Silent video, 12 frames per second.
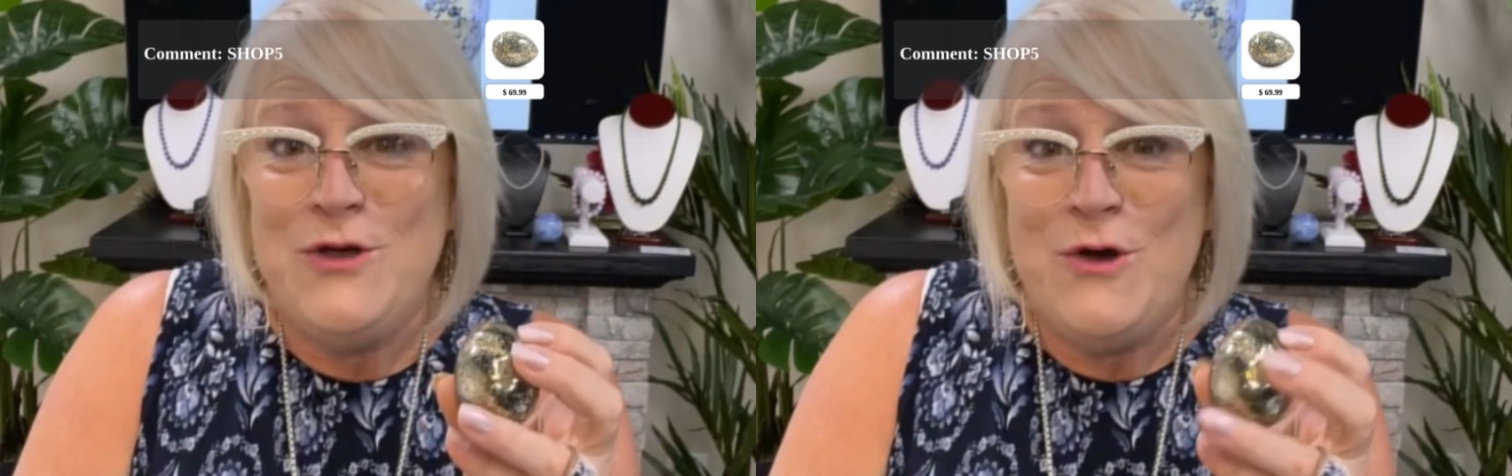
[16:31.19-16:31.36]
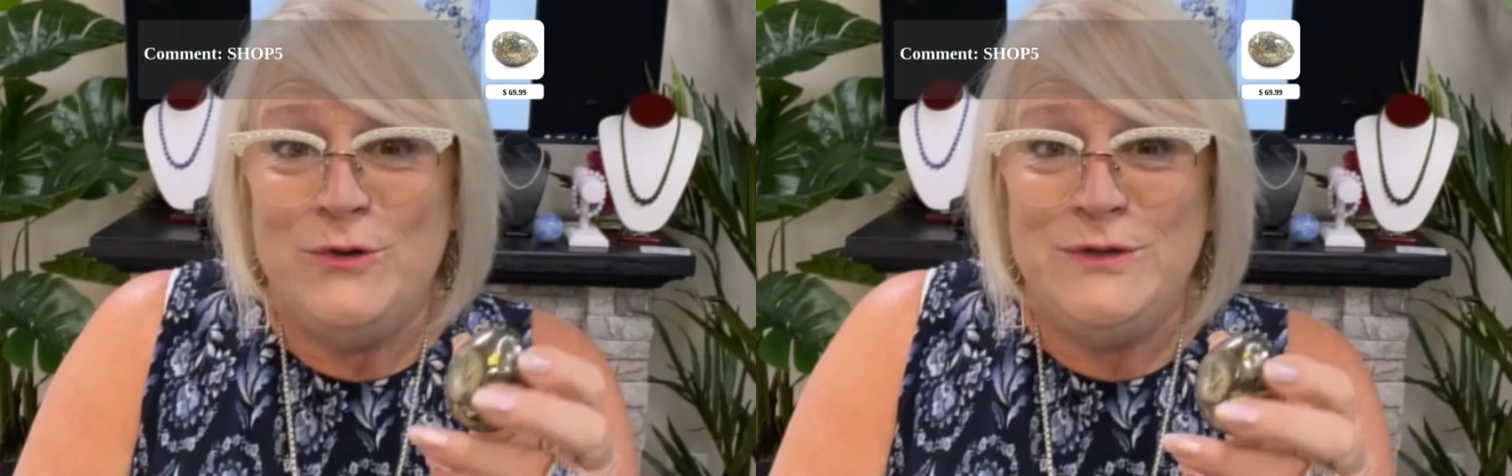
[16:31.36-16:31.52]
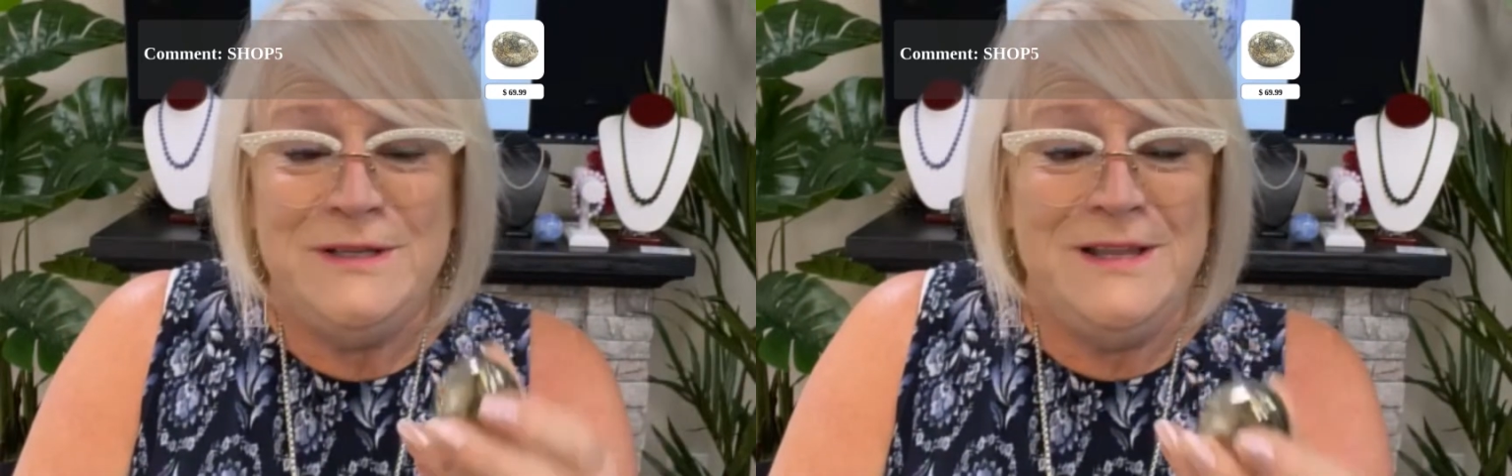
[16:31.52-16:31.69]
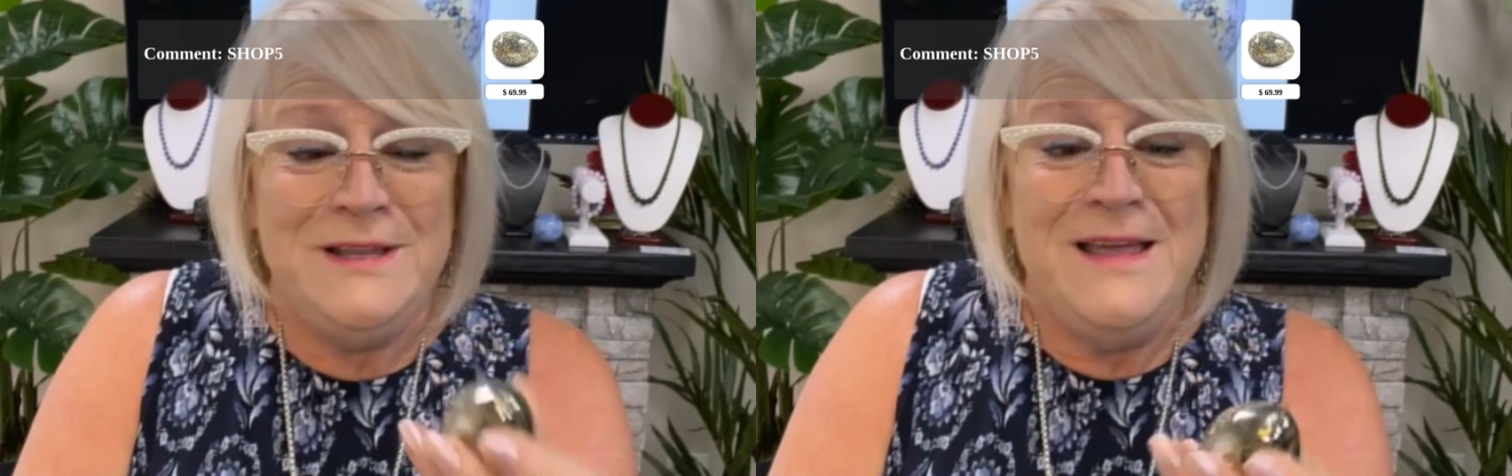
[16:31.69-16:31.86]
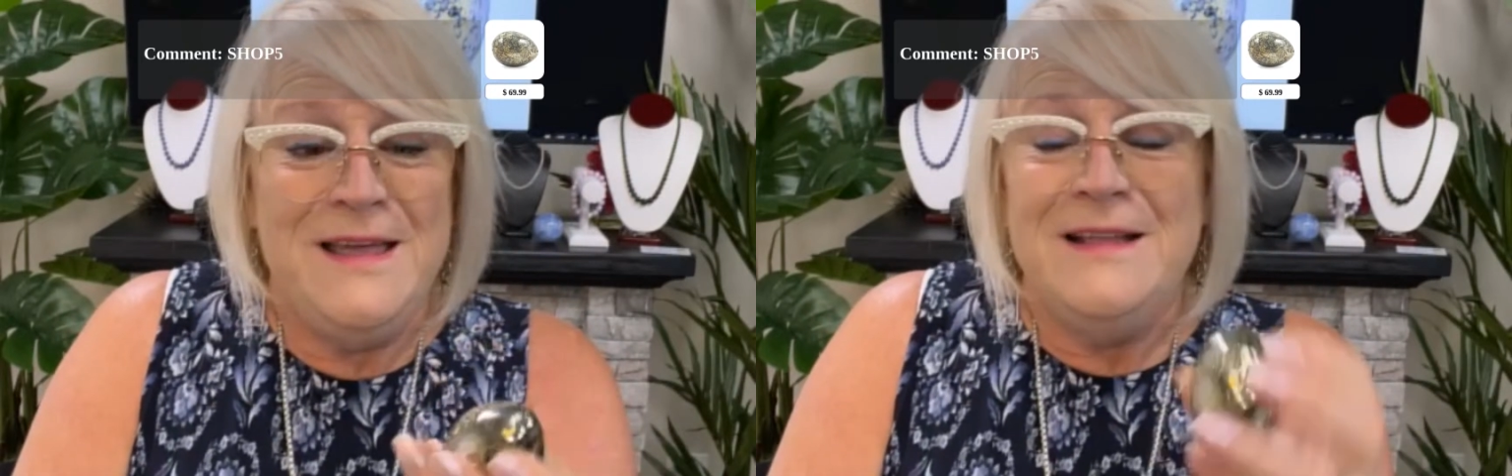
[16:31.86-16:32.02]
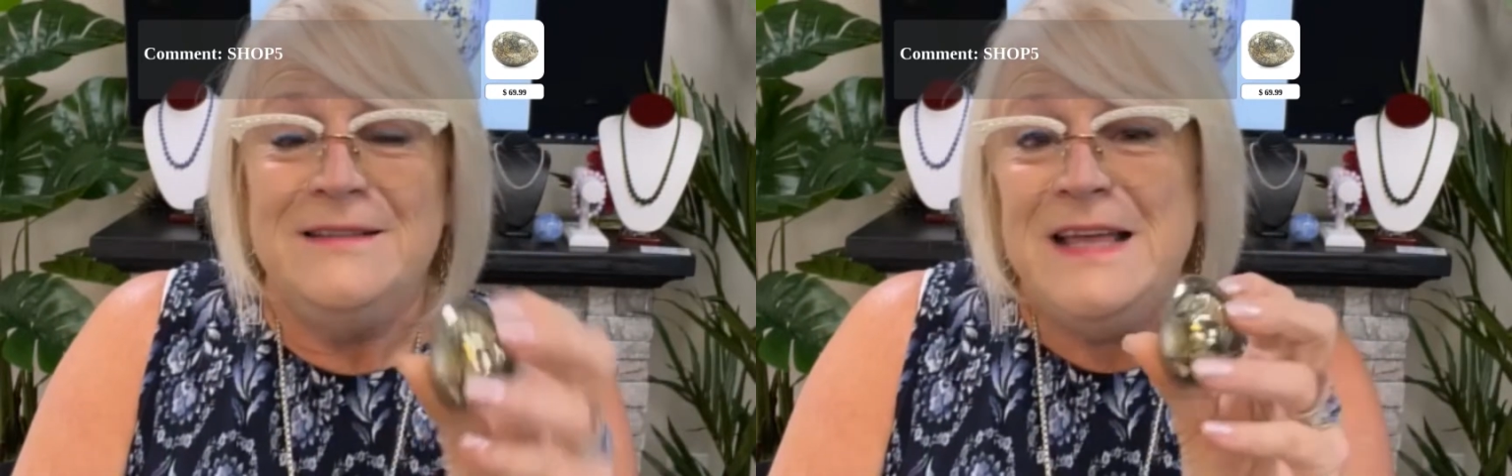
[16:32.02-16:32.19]

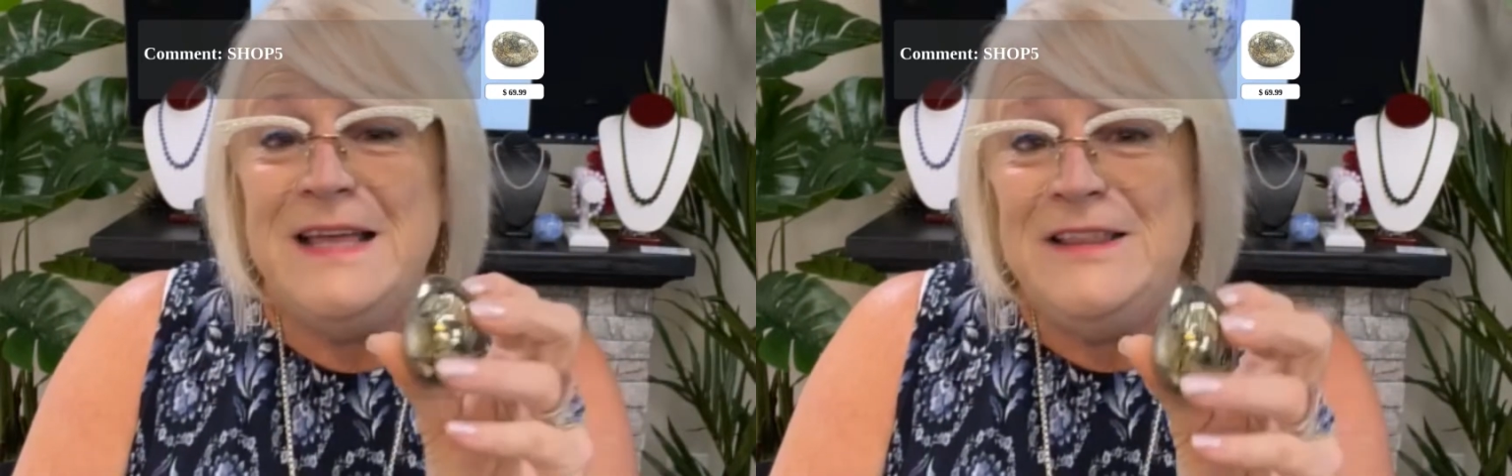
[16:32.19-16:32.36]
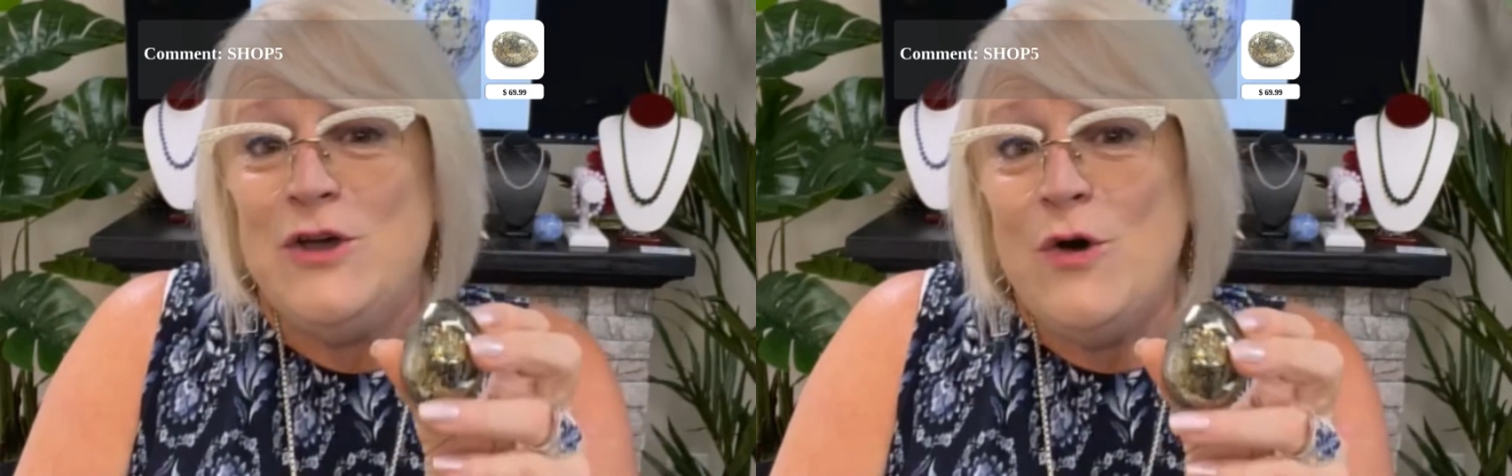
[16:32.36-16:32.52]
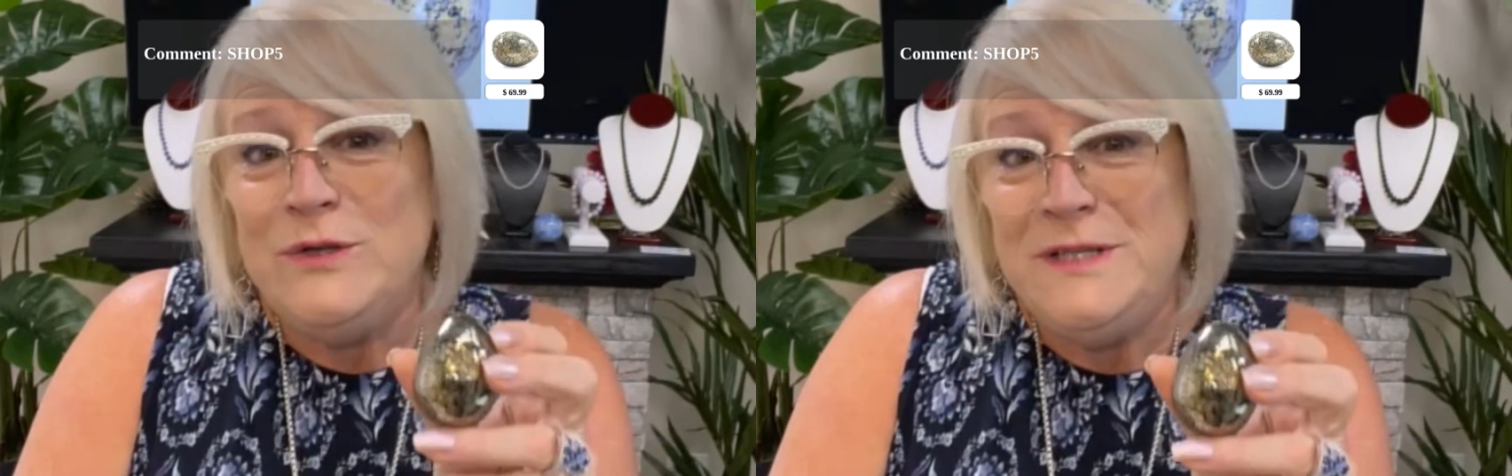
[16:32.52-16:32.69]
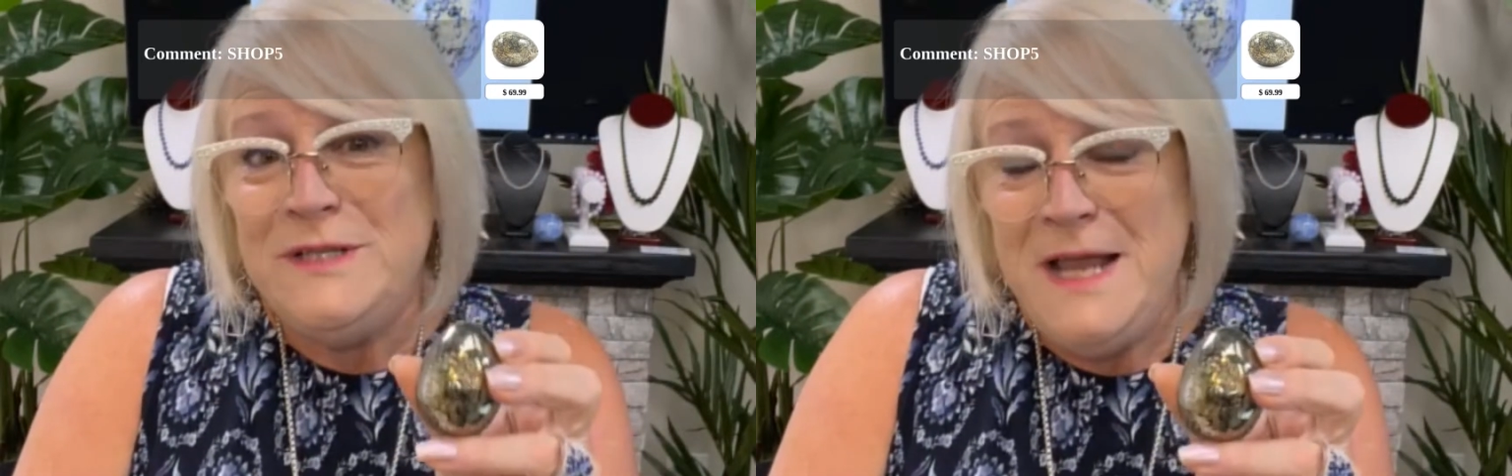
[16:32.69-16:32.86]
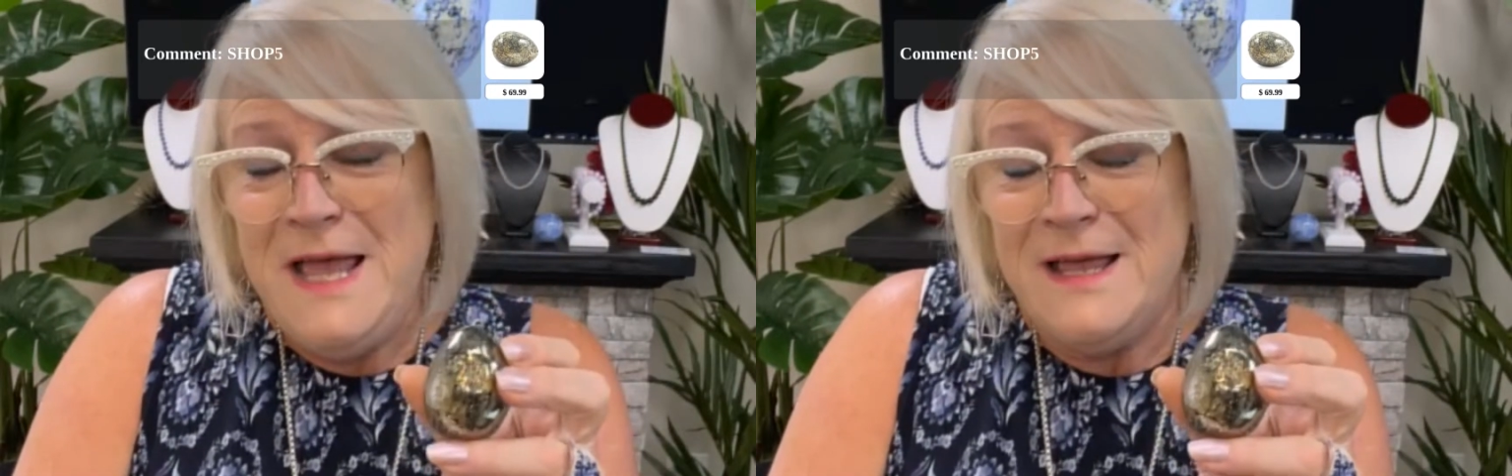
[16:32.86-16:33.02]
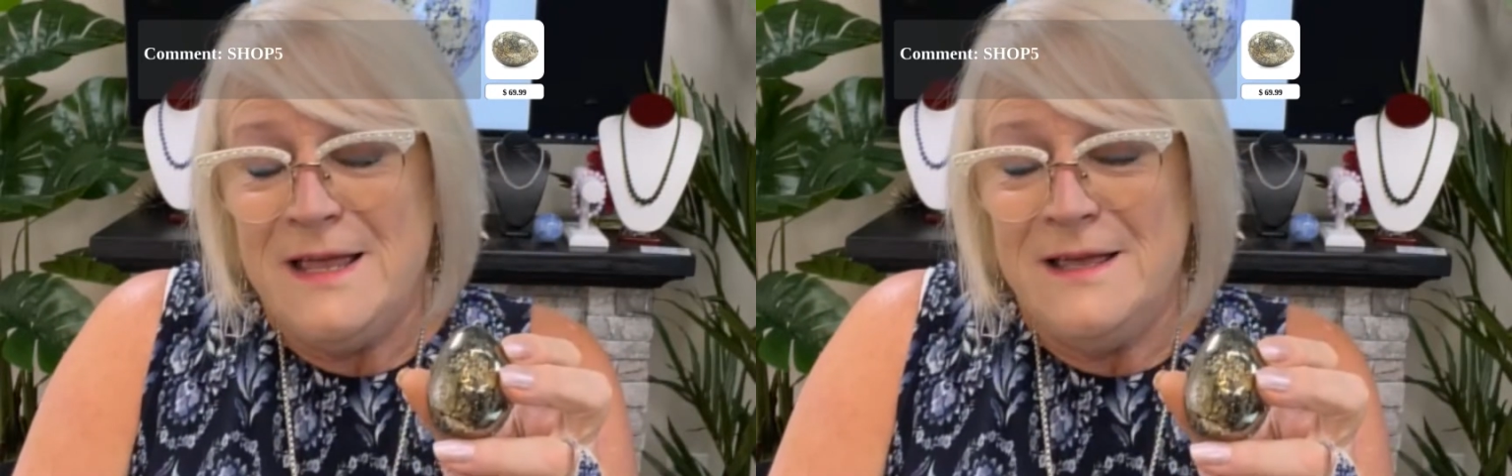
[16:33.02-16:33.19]
golden
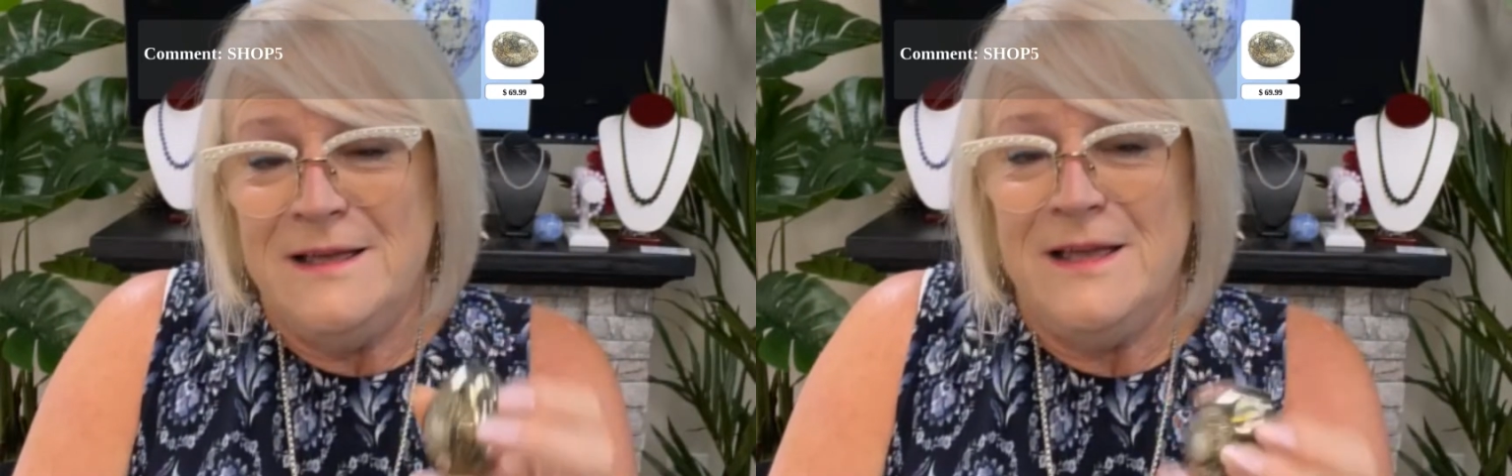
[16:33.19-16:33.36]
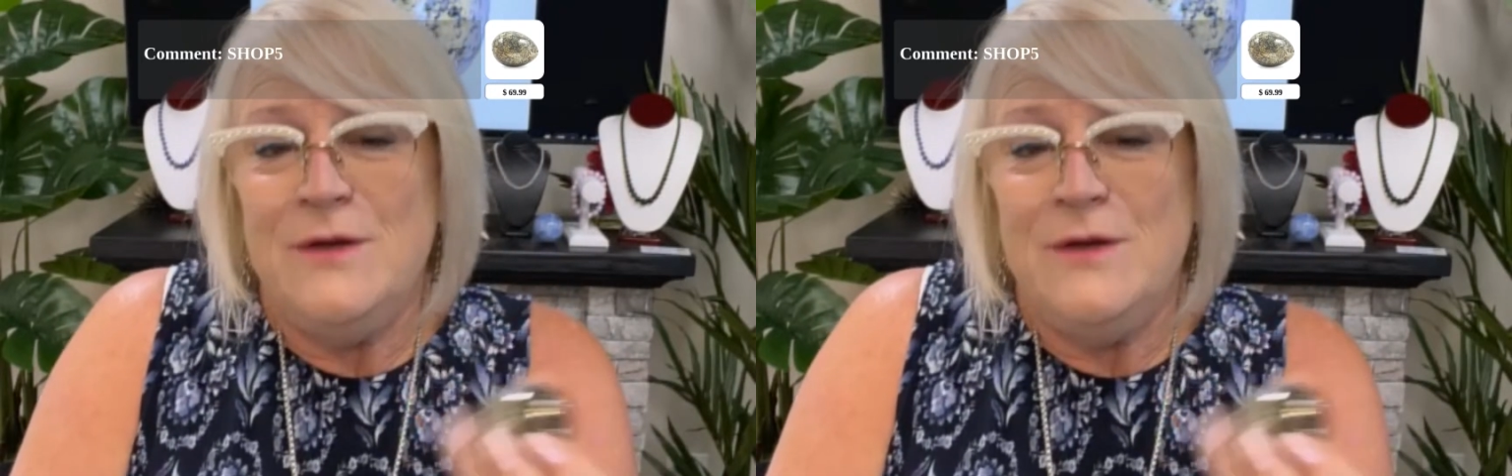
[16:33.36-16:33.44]
egg.